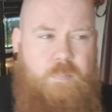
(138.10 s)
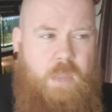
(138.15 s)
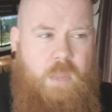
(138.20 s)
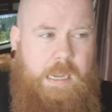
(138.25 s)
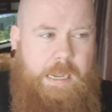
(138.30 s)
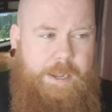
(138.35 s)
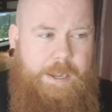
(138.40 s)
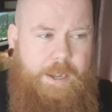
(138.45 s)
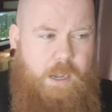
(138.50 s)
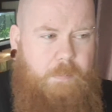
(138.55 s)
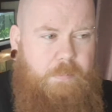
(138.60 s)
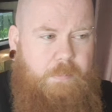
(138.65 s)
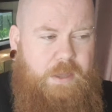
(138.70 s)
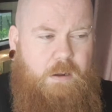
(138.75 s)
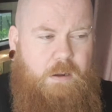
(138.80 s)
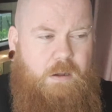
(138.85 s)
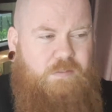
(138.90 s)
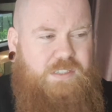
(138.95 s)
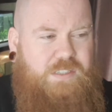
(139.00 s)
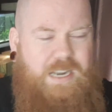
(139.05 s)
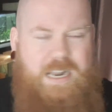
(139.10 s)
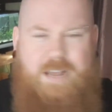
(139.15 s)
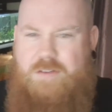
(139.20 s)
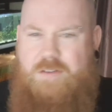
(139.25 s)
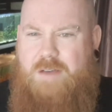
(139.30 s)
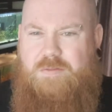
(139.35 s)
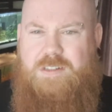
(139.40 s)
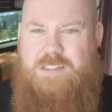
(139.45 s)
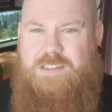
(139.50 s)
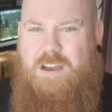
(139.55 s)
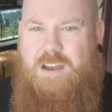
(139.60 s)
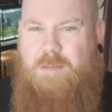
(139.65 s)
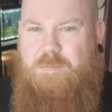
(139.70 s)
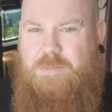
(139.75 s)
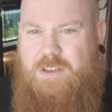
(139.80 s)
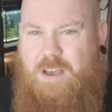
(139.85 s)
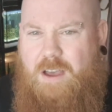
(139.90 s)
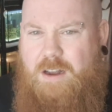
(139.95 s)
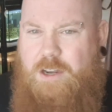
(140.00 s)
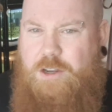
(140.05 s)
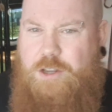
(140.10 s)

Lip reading: That I obviously never had the time to kind of